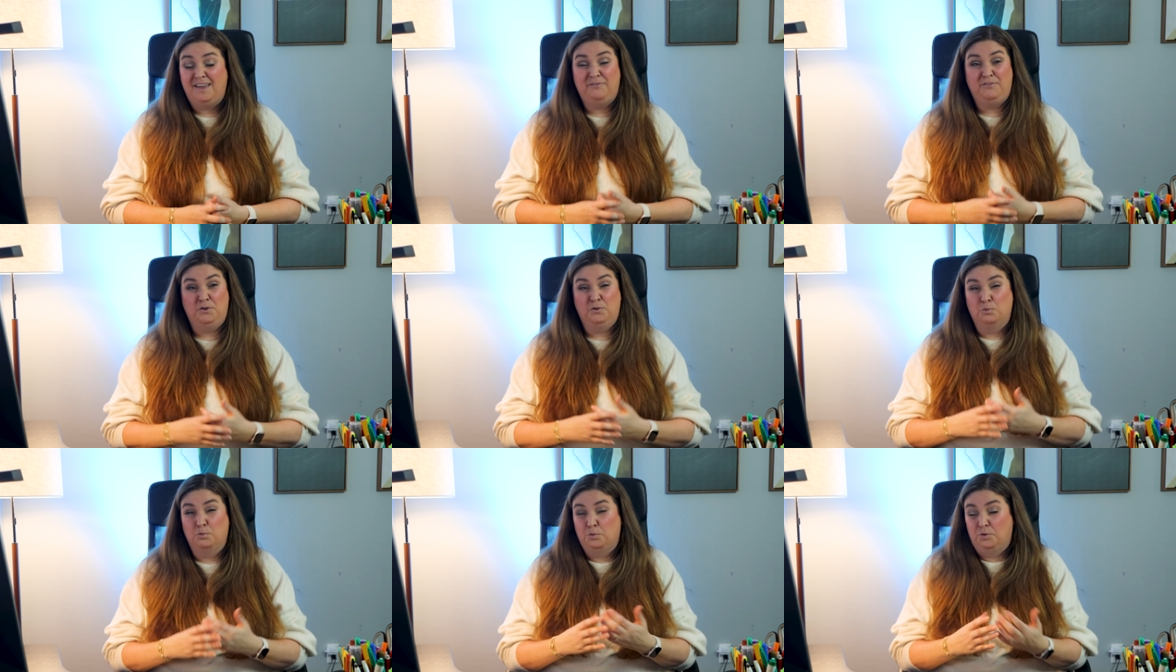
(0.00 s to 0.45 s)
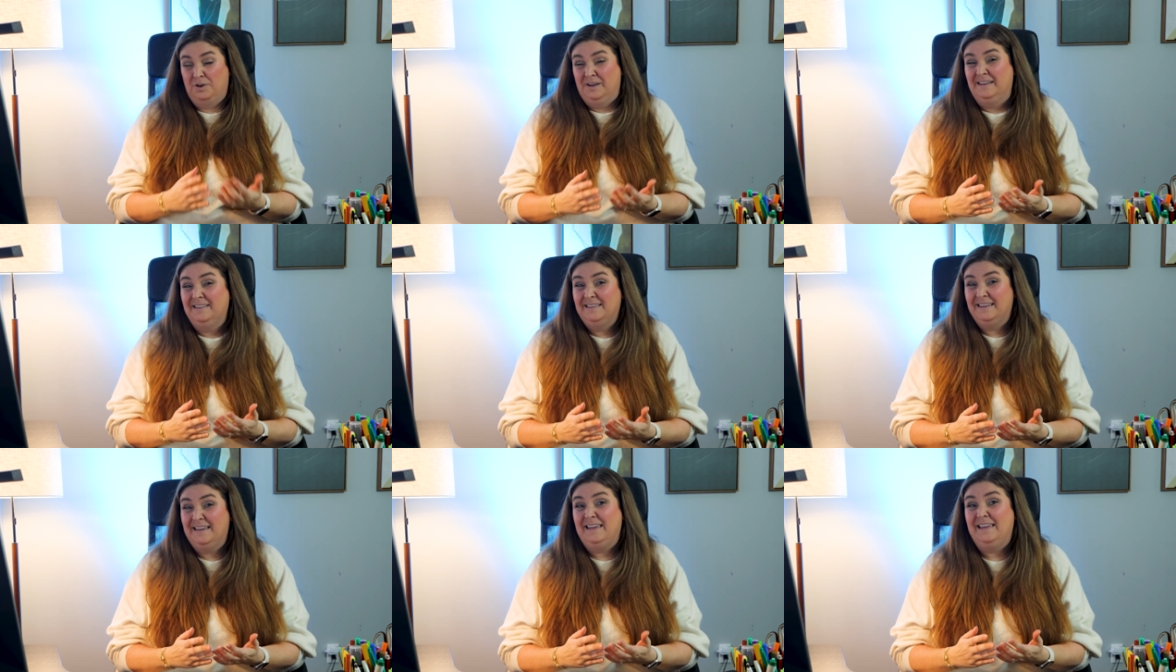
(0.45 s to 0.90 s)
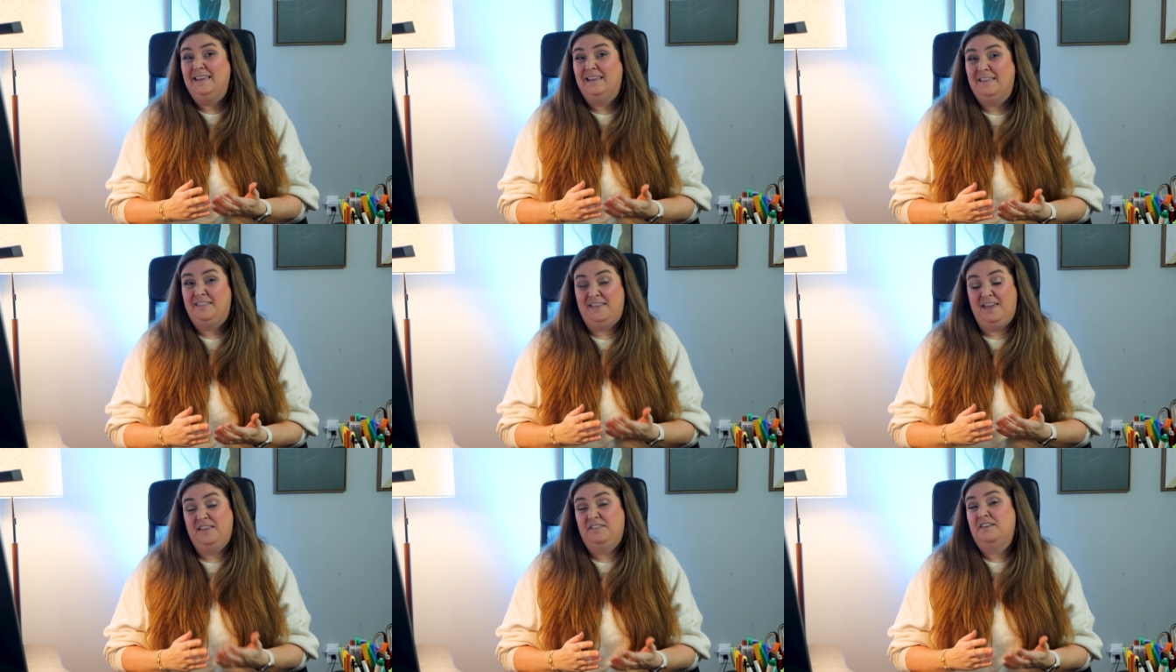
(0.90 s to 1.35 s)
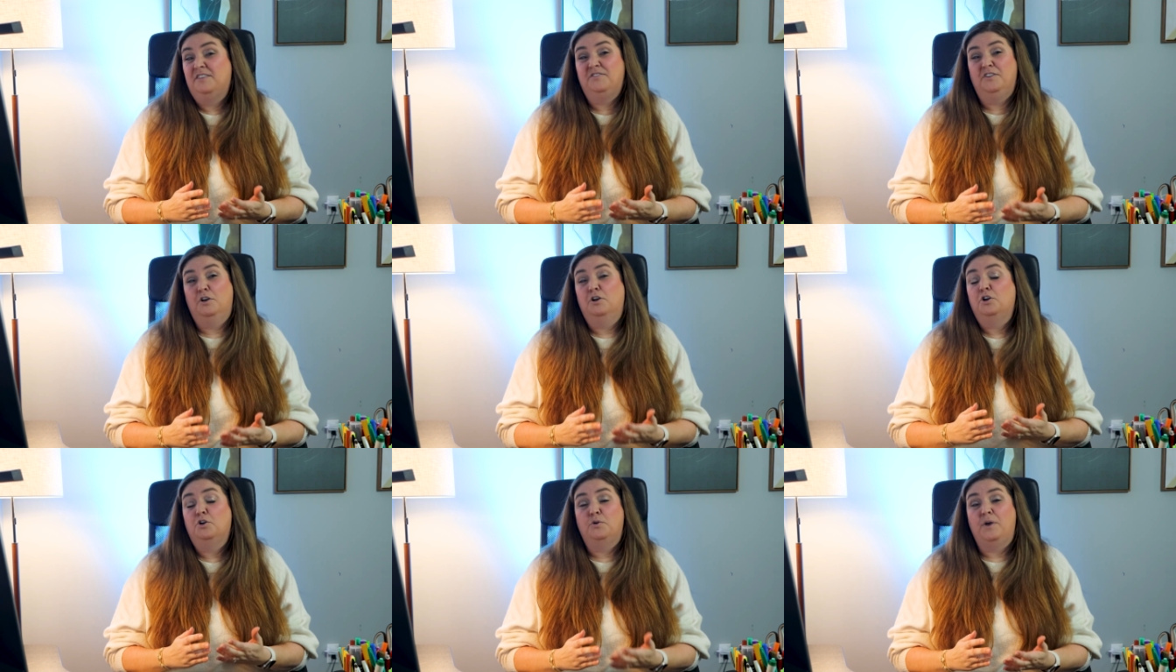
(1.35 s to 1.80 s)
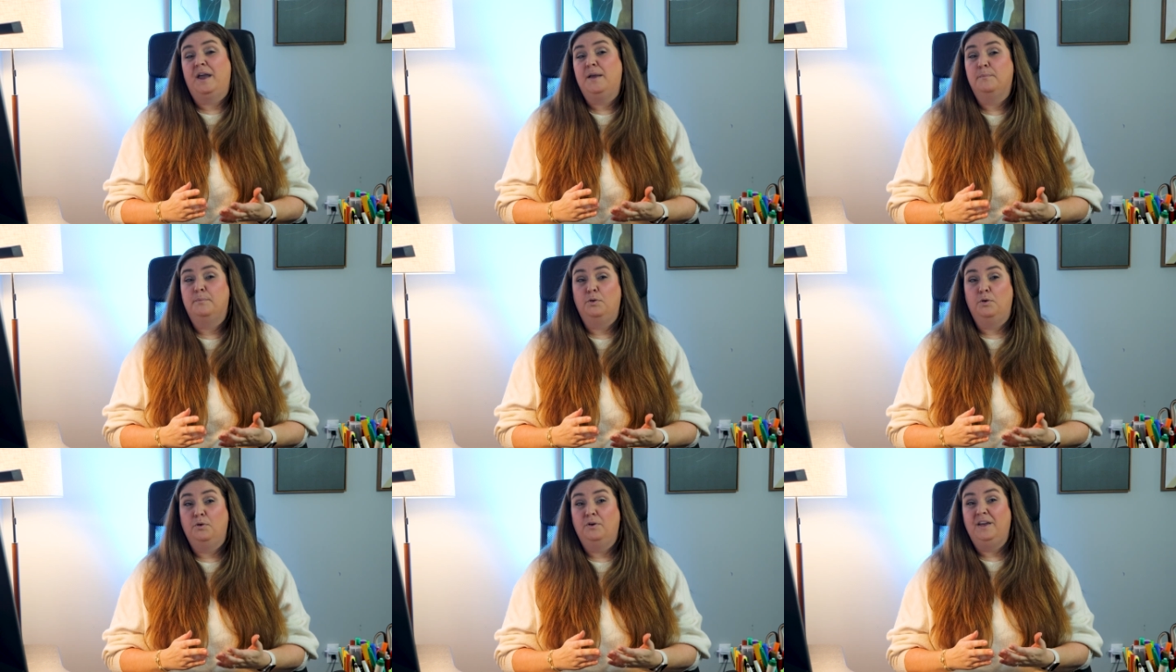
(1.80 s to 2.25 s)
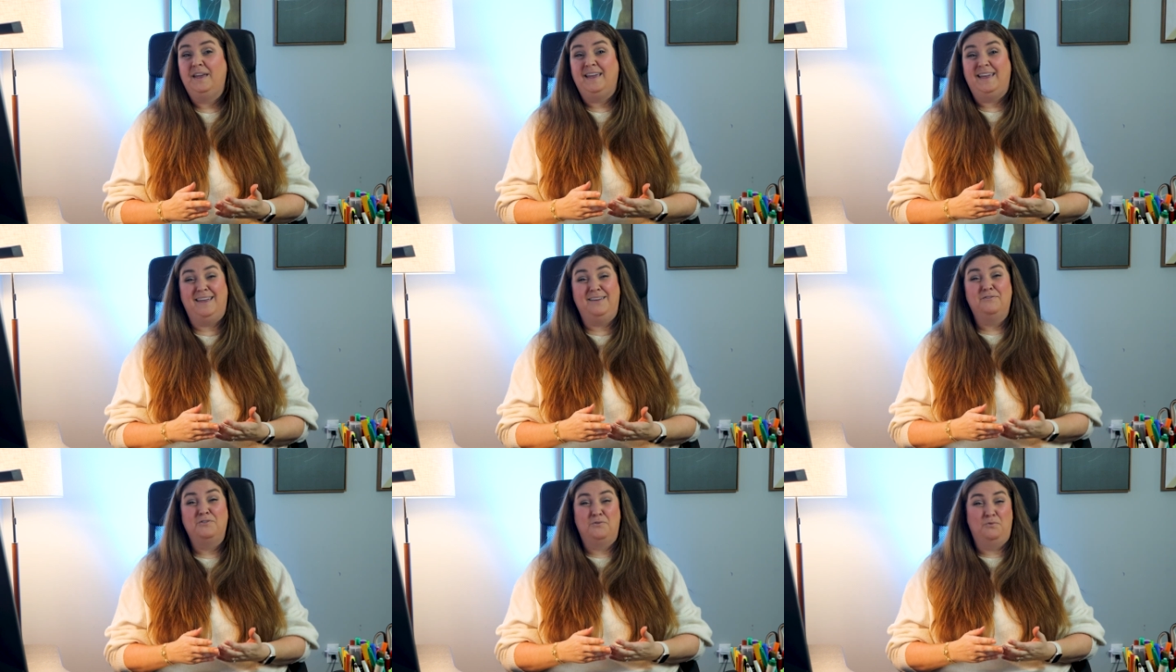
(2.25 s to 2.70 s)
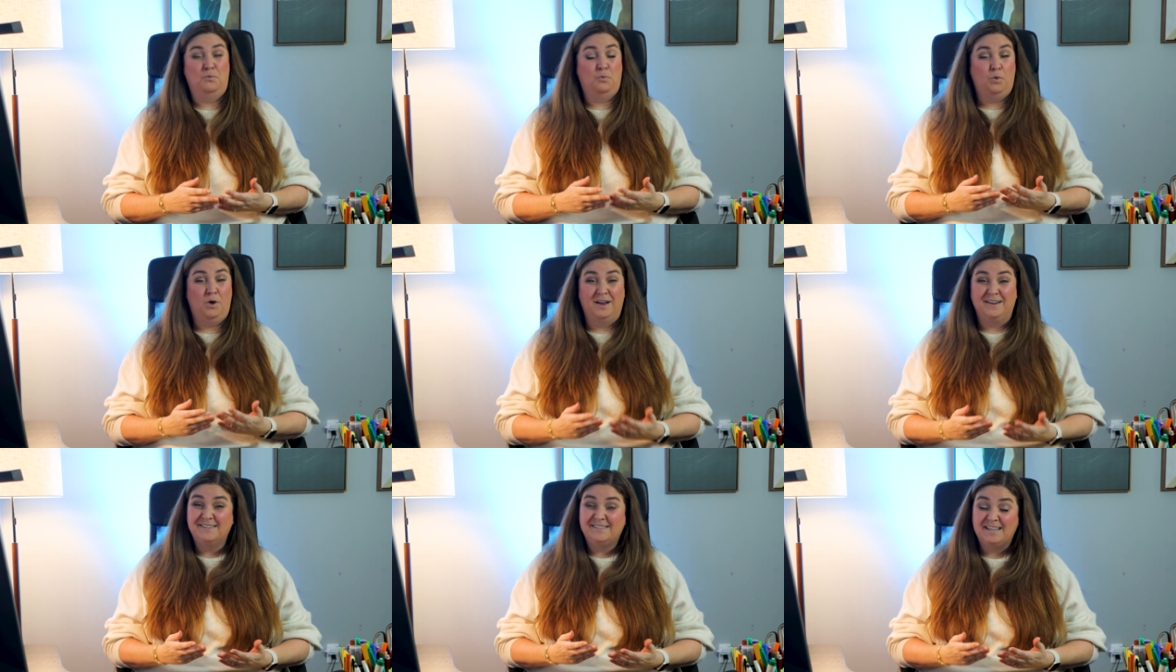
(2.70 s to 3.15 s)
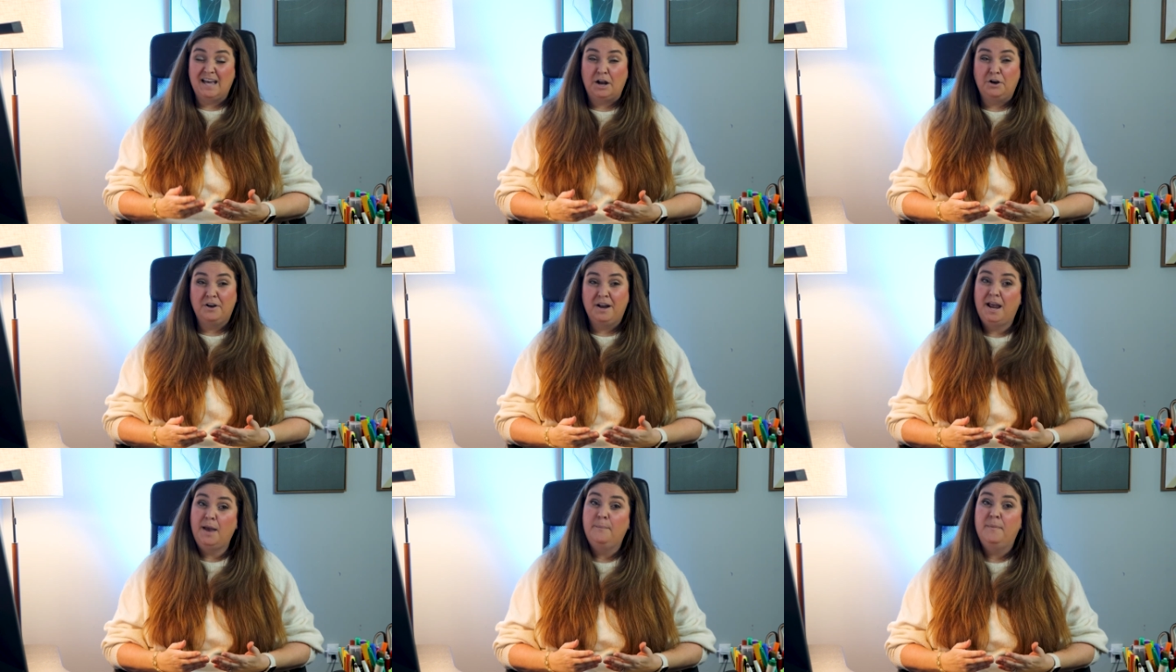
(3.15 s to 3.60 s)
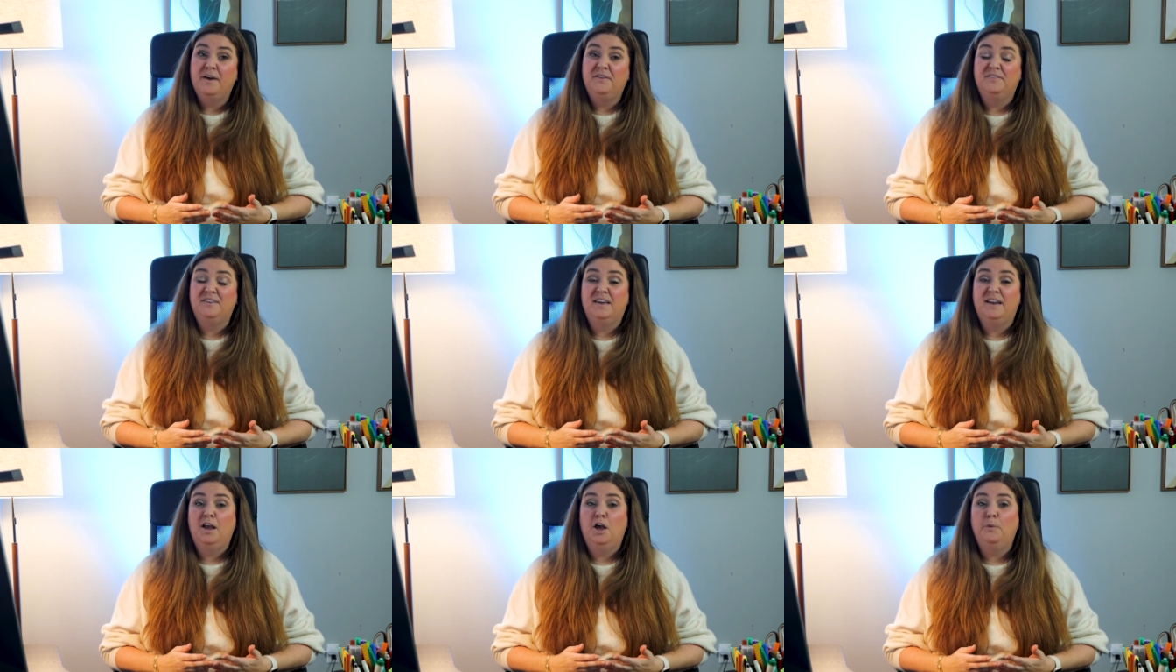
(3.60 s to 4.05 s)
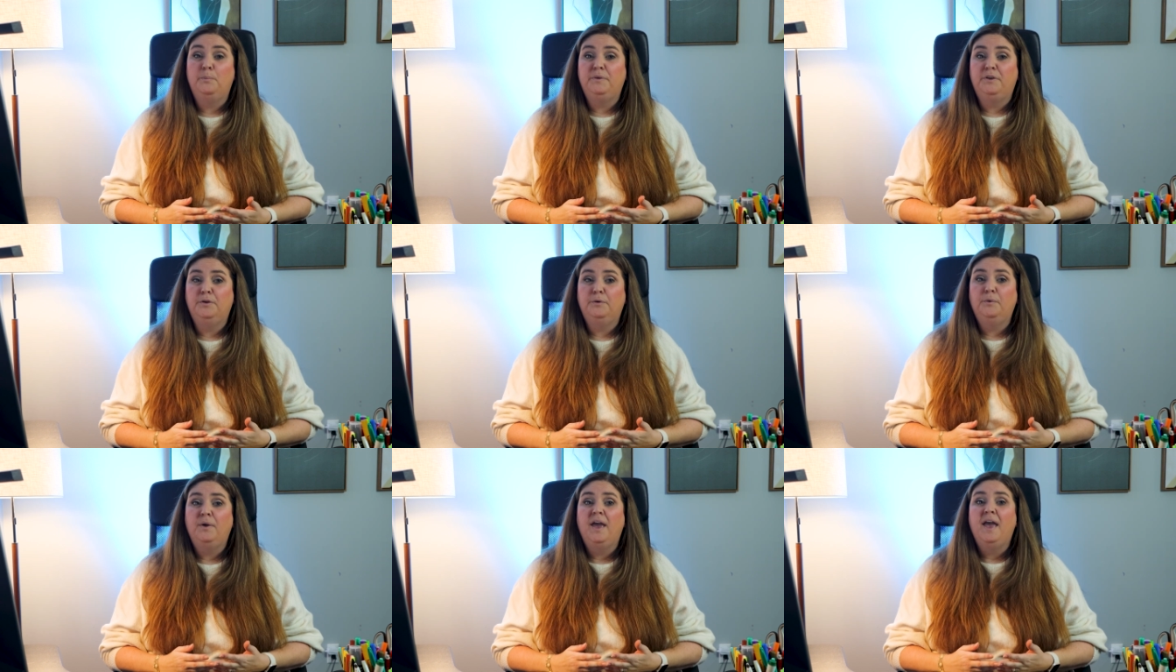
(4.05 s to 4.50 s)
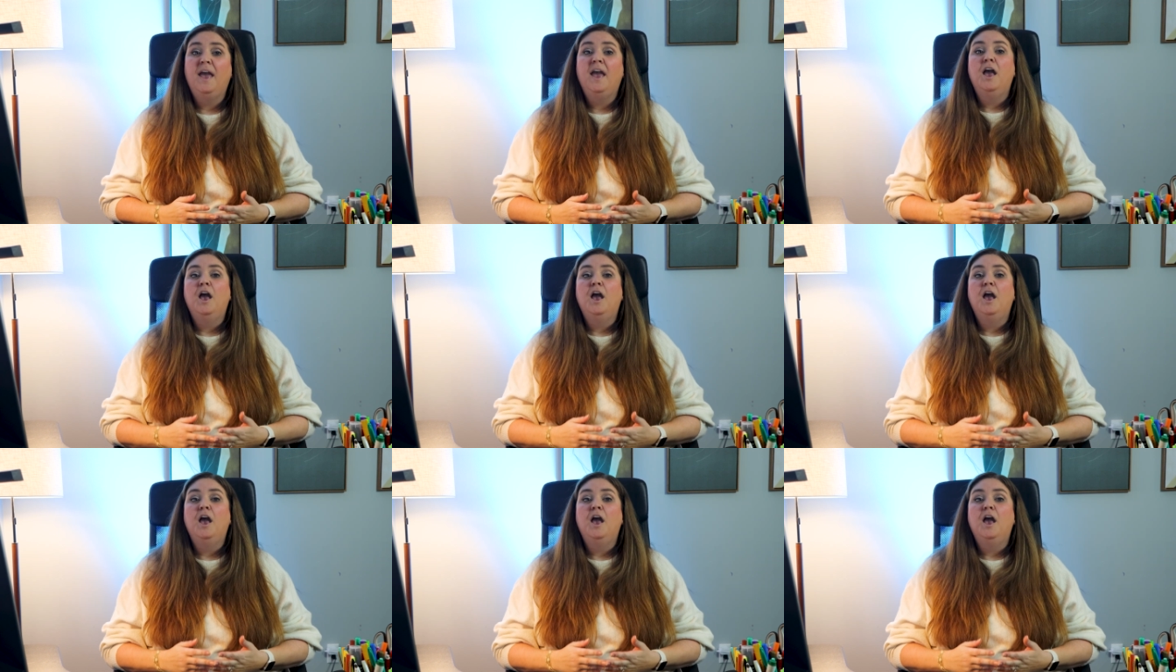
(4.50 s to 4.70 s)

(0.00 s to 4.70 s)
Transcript: If you really think that they're a great employee, even 1 Saturday a month can help you.